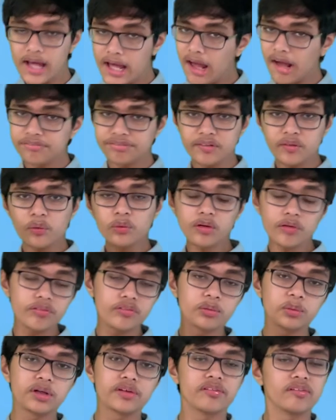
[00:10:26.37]
If you notice
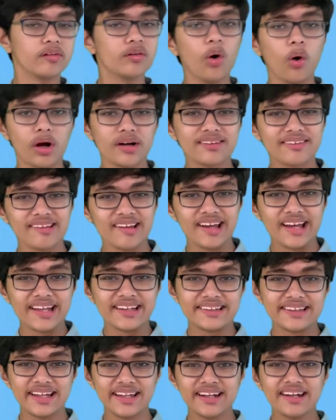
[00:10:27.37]
towards the north,
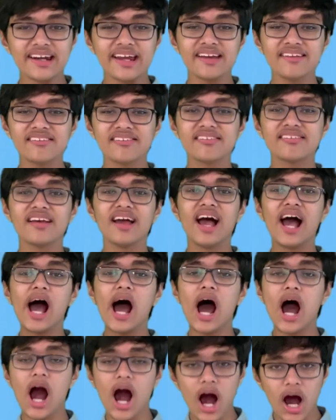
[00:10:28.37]
there is
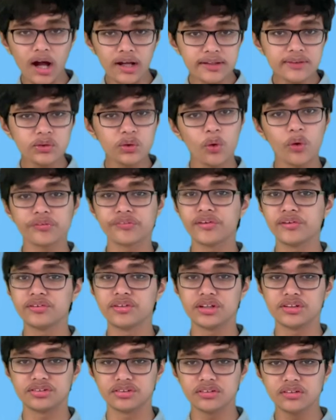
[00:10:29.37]
a high
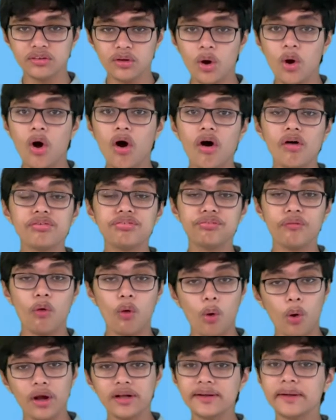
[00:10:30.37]
concentration of
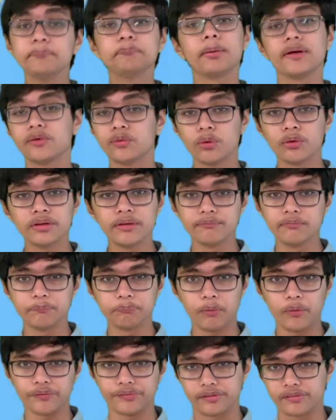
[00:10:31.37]
oil and petroleum
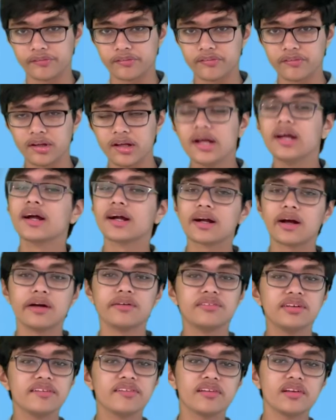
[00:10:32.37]
deposits.
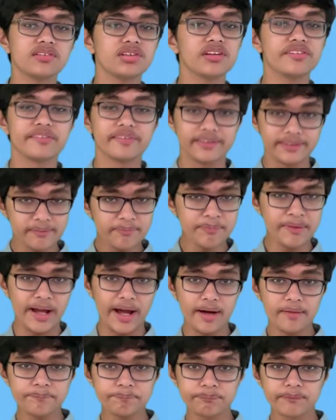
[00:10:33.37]
Countries such as
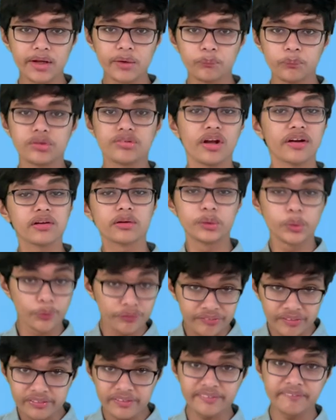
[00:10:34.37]
Libya, which are
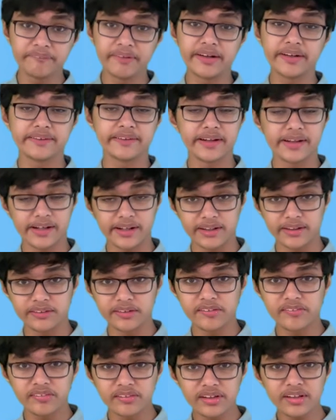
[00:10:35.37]
closer to the
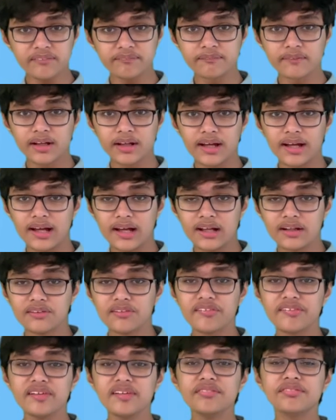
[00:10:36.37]
Mediterranean Sea,
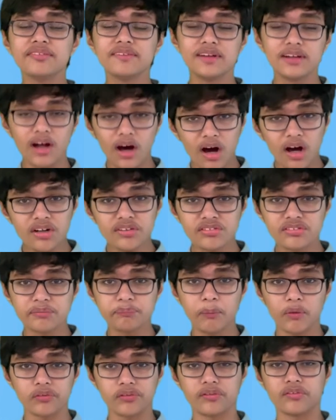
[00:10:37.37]
receive large
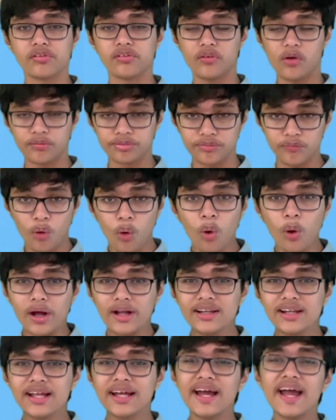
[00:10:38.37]
deposits of
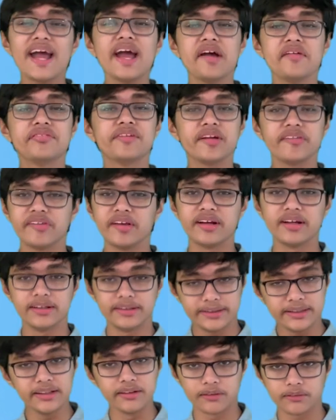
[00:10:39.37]
oil every single
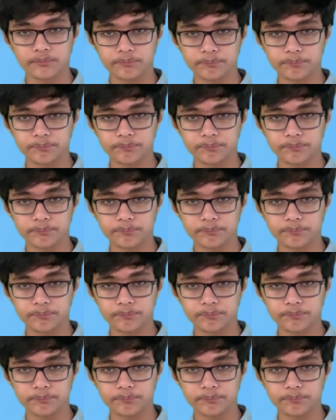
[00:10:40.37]
year.